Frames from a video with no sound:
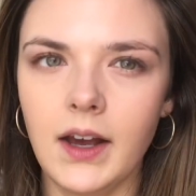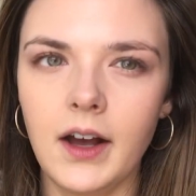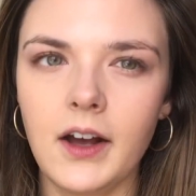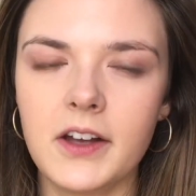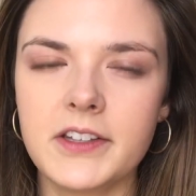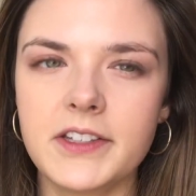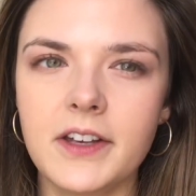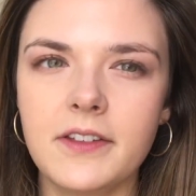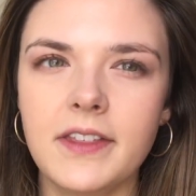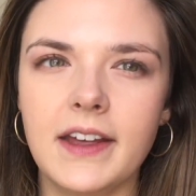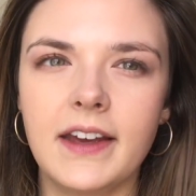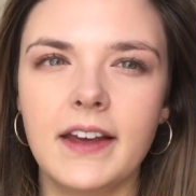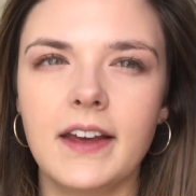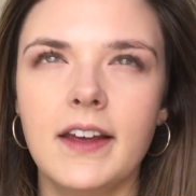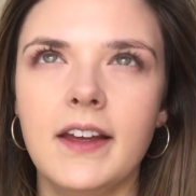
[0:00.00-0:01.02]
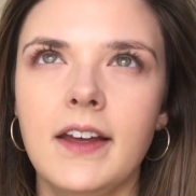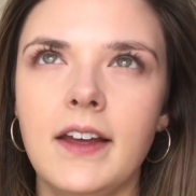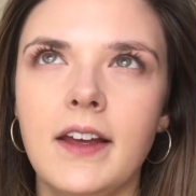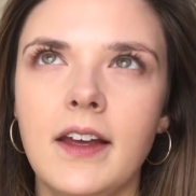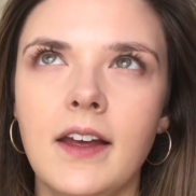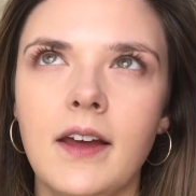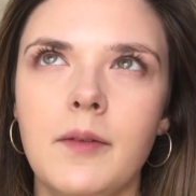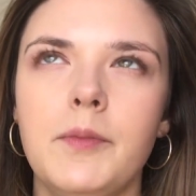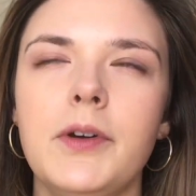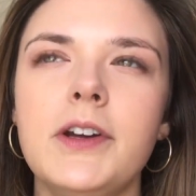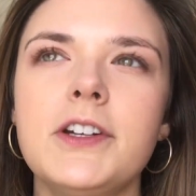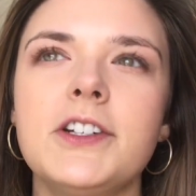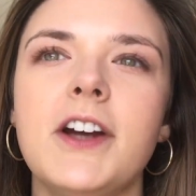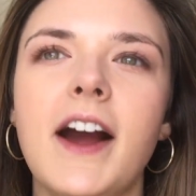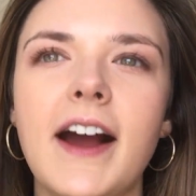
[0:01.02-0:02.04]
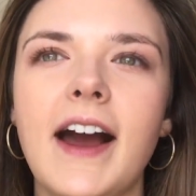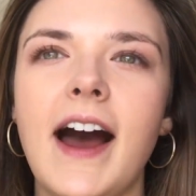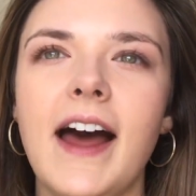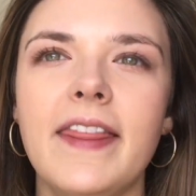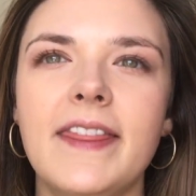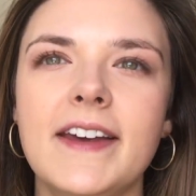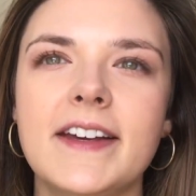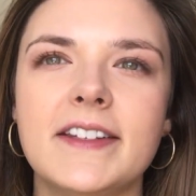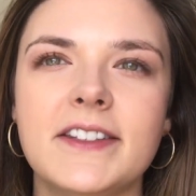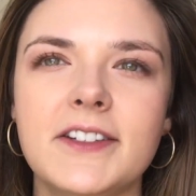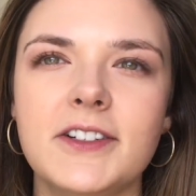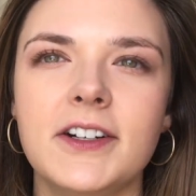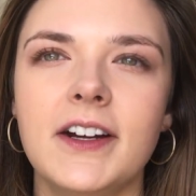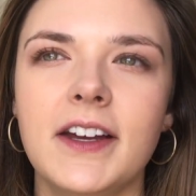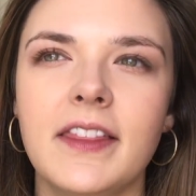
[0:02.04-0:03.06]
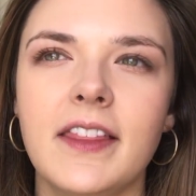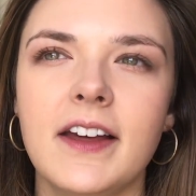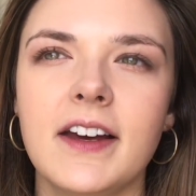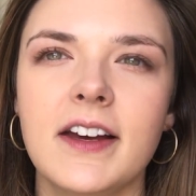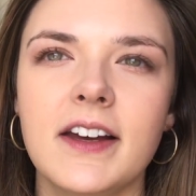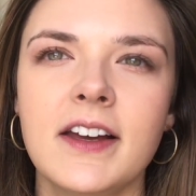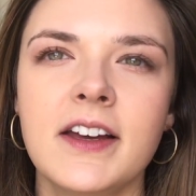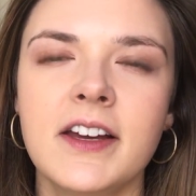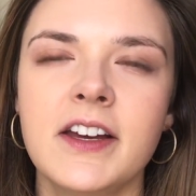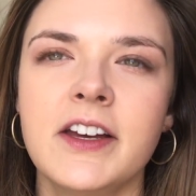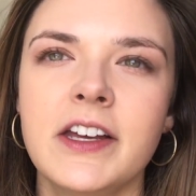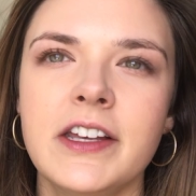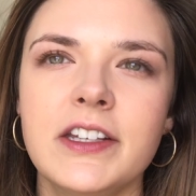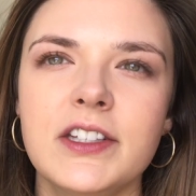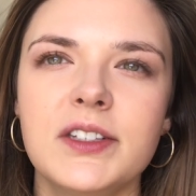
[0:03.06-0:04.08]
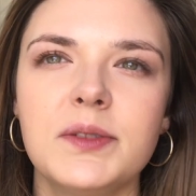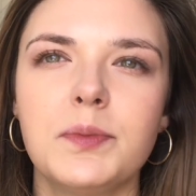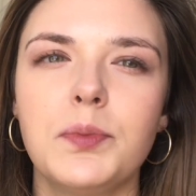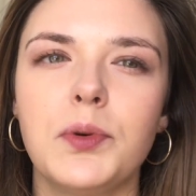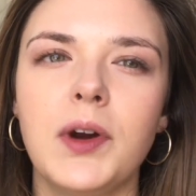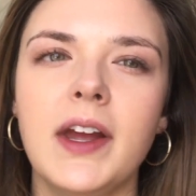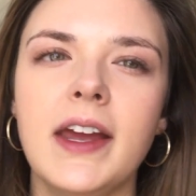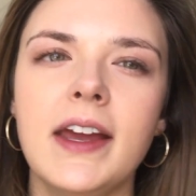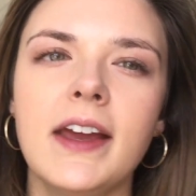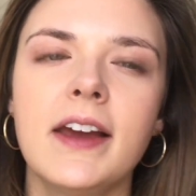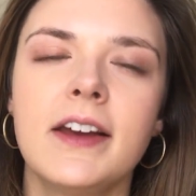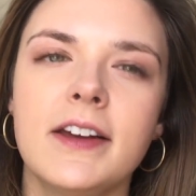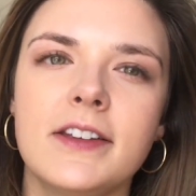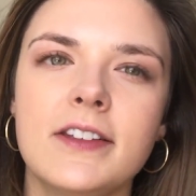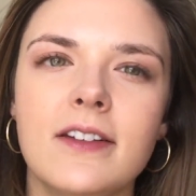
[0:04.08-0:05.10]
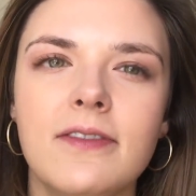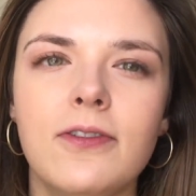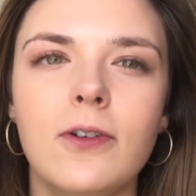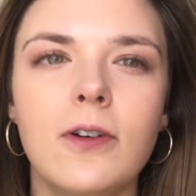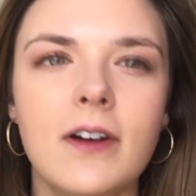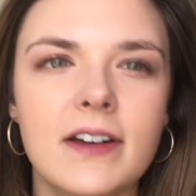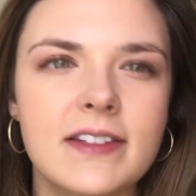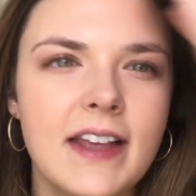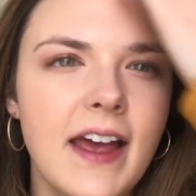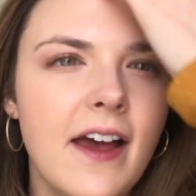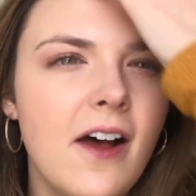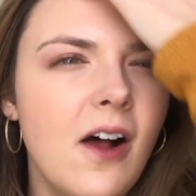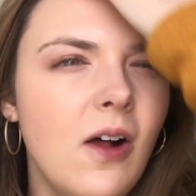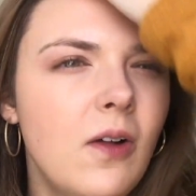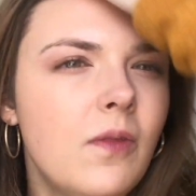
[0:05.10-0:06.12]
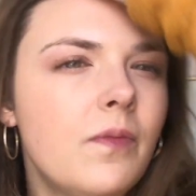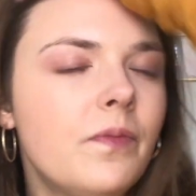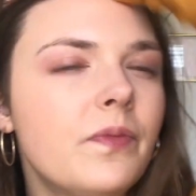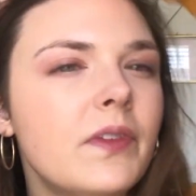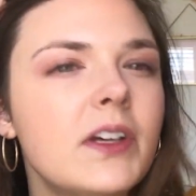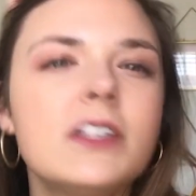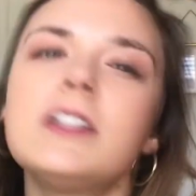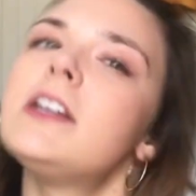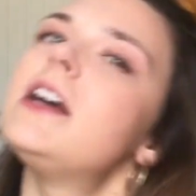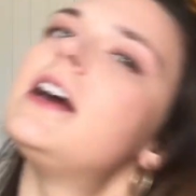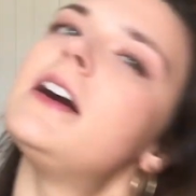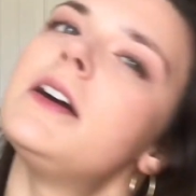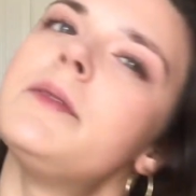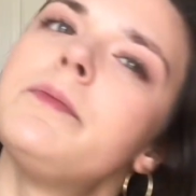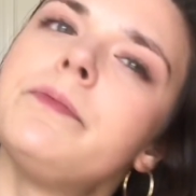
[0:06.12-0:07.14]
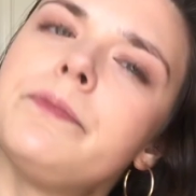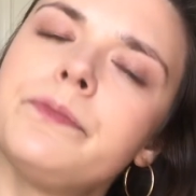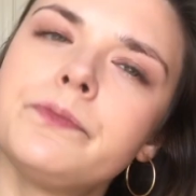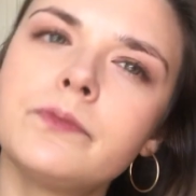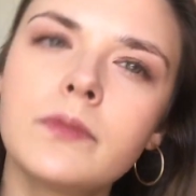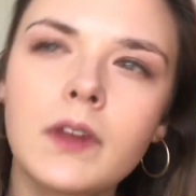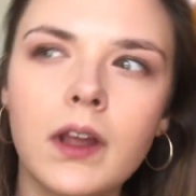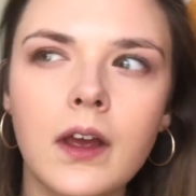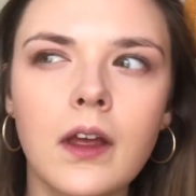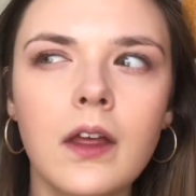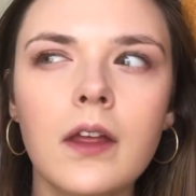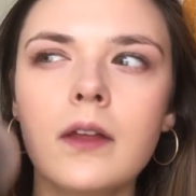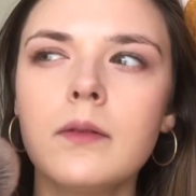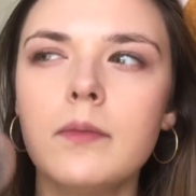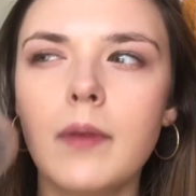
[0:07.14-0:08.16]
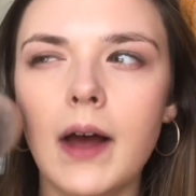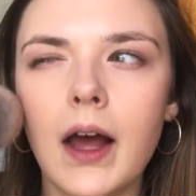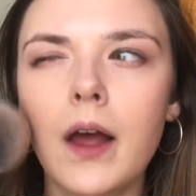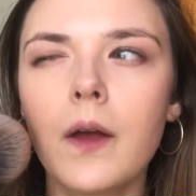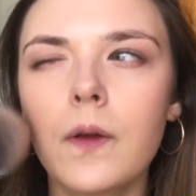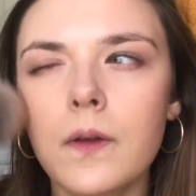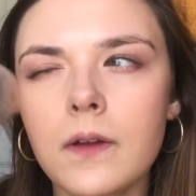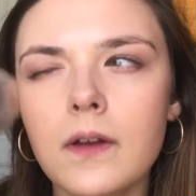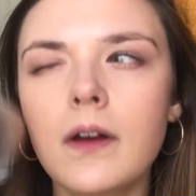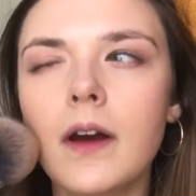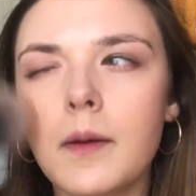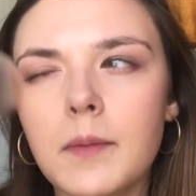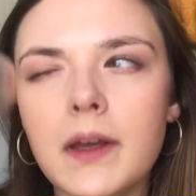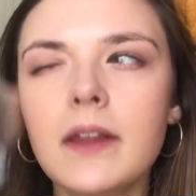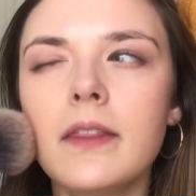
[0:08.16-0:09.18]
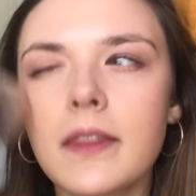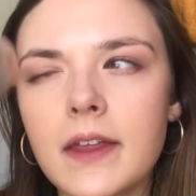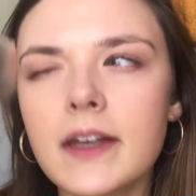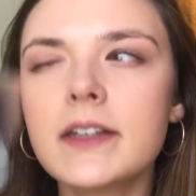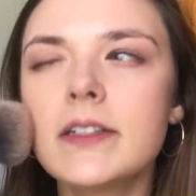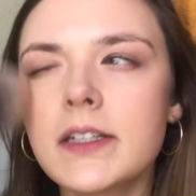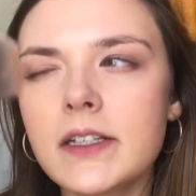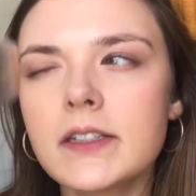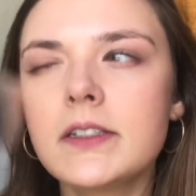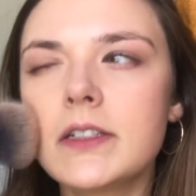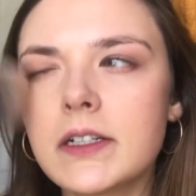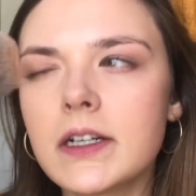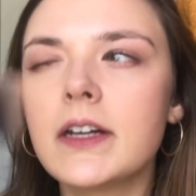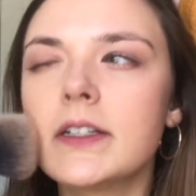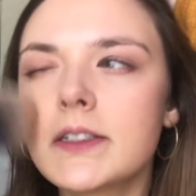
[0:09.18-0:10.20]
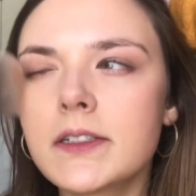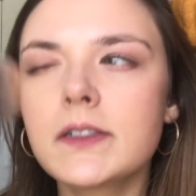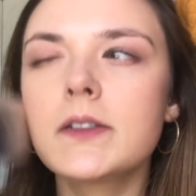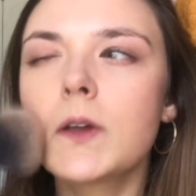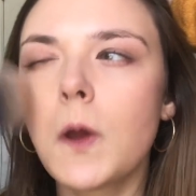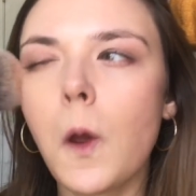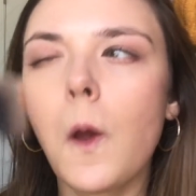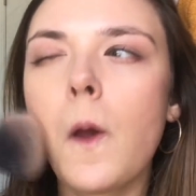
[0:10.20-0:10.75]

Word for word: Also think, pretty sure I got this during the spring Sephora sale this year. But I mean, this is just,